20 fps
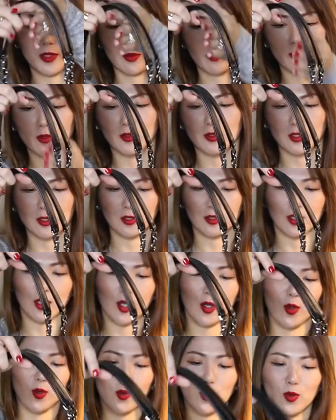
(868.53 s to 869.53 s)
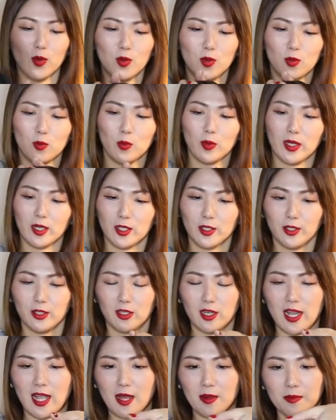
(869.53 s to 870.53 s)
people to know where
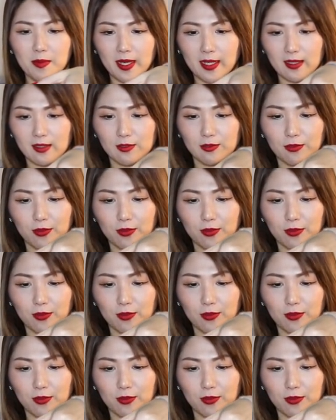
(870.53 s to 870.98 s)
your handbag is